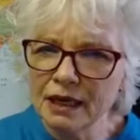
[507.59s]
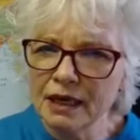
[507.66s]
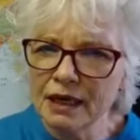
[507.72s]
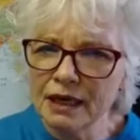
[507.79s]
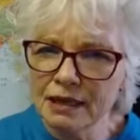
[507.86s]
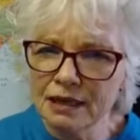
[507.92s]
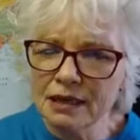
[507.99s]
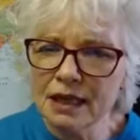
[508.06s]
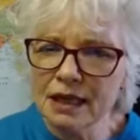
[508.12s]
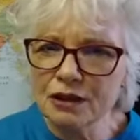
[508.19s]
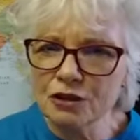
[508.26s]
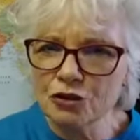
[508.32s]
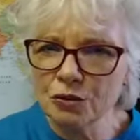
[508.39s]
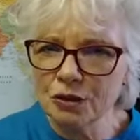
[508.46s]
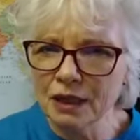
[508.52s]

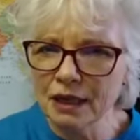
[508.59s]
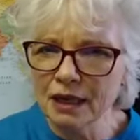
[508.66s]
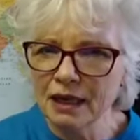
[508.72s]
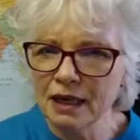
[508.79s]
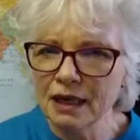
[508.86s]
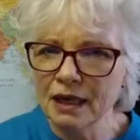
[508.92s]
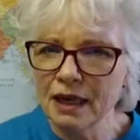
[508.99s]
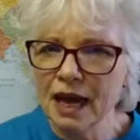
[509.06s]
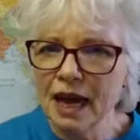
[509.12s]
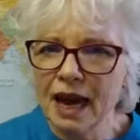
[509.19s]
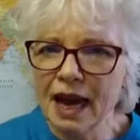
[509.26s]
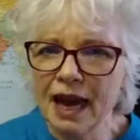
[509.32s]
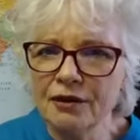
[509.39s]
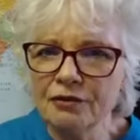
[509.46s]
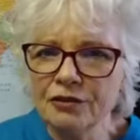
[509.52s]
intellectually,
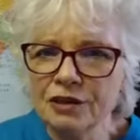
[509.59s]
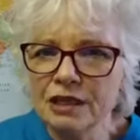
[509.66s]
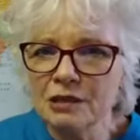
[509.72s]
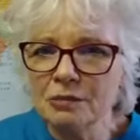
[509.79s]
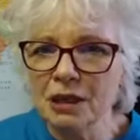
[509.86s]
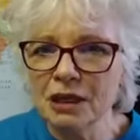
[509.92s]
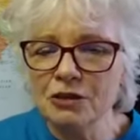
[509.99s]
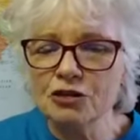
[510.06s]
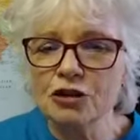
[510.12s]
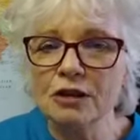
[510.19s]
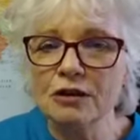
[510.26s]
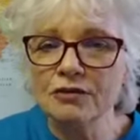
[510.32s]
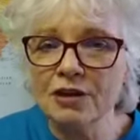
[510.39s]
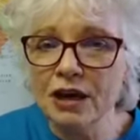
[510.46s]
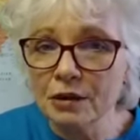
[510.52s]
every dimension
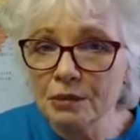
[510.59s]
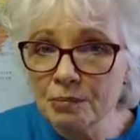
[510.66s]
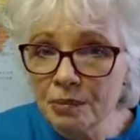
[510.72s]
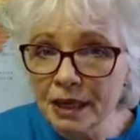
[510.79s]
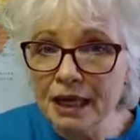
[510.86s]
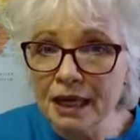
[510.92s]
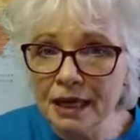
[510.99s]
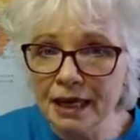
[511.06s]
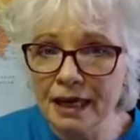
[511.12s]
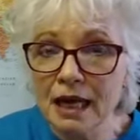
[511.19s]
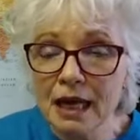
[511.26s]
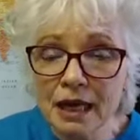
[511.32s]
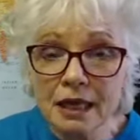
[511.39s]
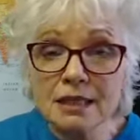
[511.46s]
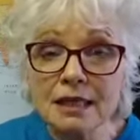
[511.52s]
of our being,
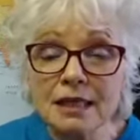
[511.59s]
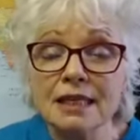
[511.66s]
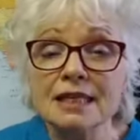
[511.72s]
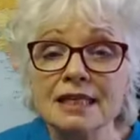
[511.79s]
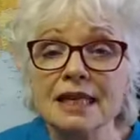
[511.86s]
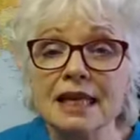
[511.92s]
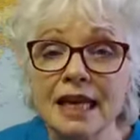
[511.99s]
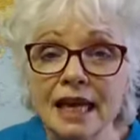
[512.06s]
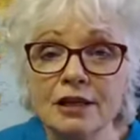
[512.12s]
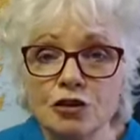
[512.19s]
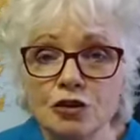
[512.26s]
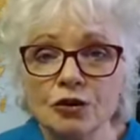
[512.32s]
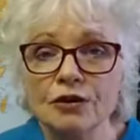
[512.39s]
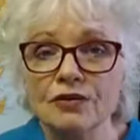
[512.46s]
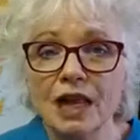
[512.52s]
because it is the
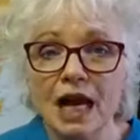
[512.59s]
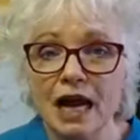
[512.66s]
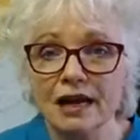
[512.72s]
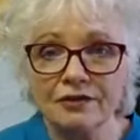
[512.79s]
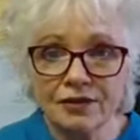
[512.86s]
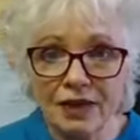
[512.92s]
nature of life.